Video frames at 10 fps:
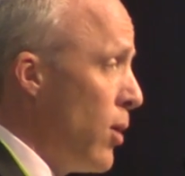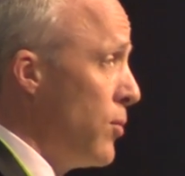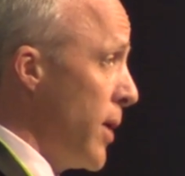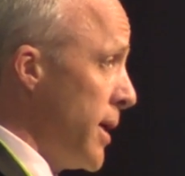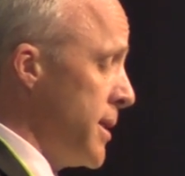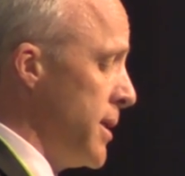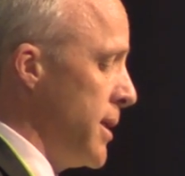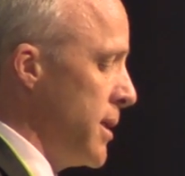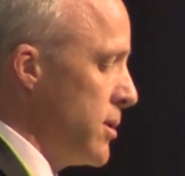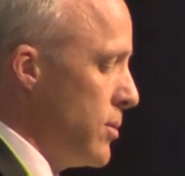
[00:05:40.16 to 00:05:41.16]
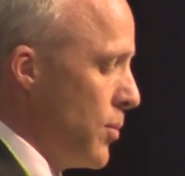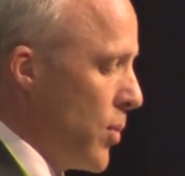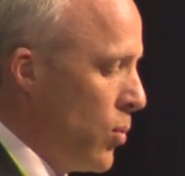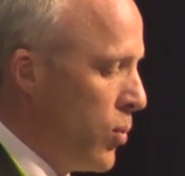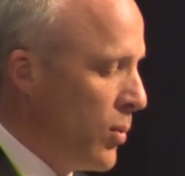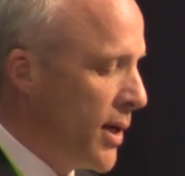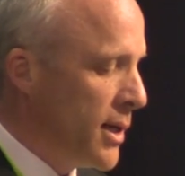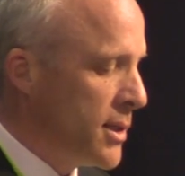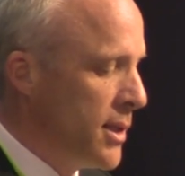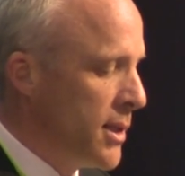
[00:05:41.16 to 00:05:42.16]
how have we gotten to this? Well, we
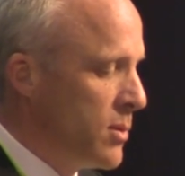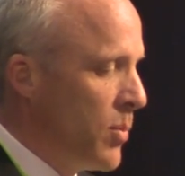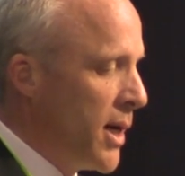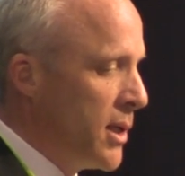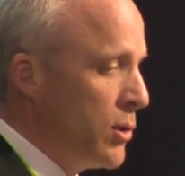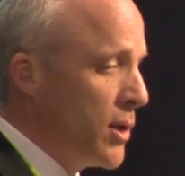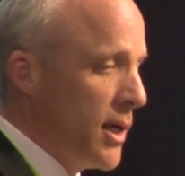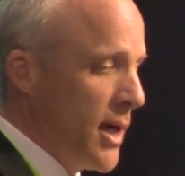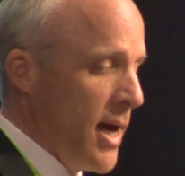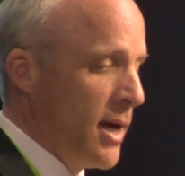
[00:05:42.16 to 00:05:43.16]
got to this by looking